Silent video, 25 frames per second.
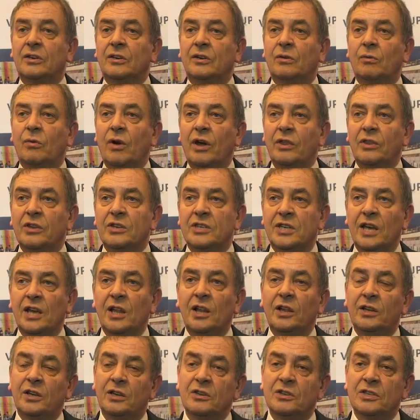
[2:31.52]
where the
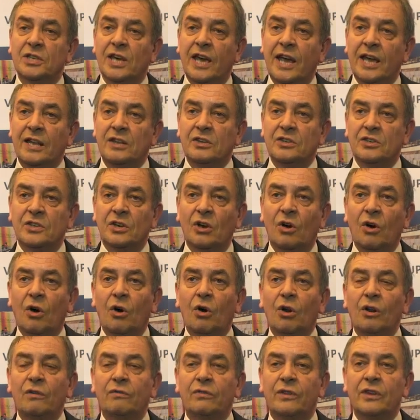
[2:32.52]
till contains
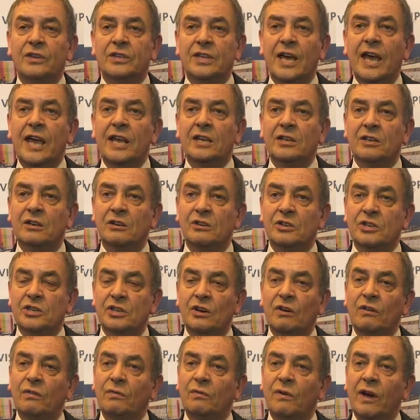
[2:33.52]
all of the data and
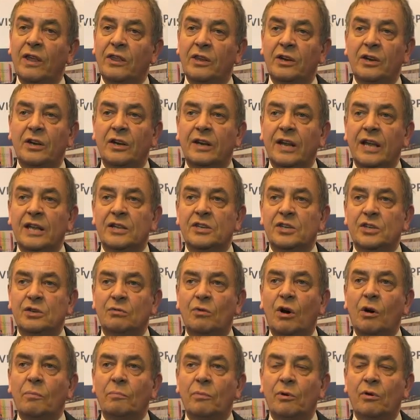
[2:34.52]
software that it needs
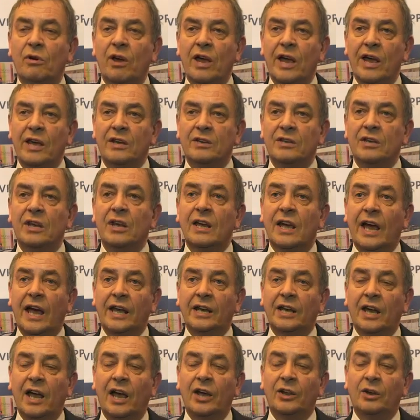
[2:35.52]
to operate
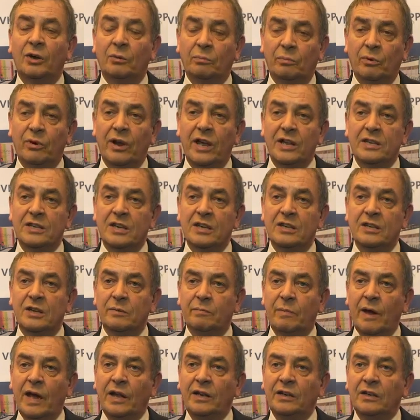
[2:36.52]
and can operate
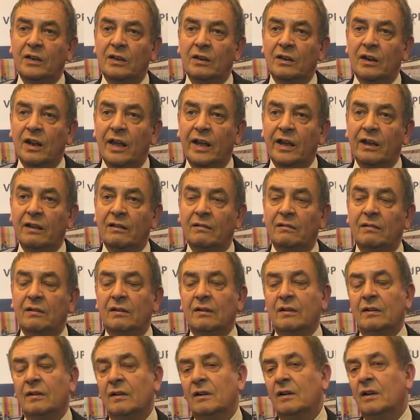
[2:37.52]
independently.
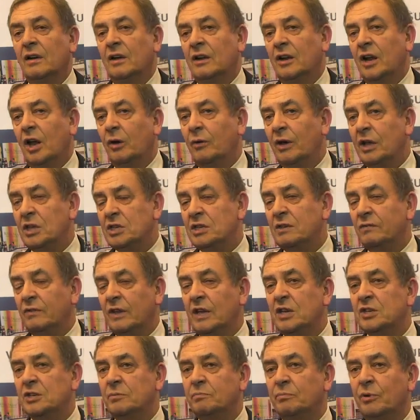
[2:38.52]
Now, each of
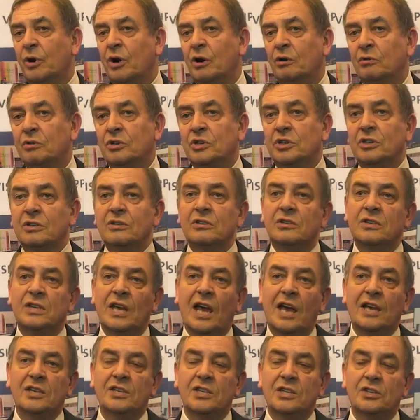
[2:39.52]
these approaches
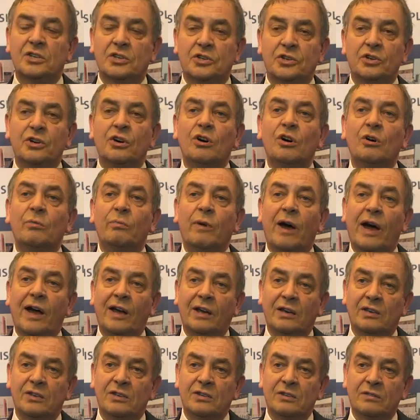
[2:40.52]
has its
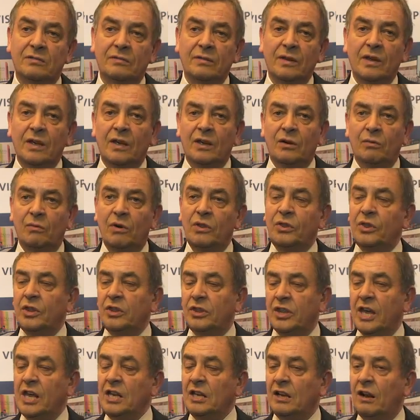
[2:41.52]
drawbacks. With the
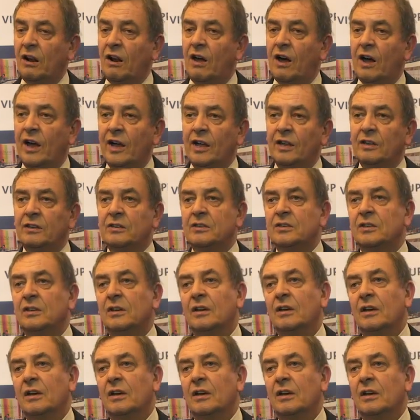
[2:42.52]
thin client,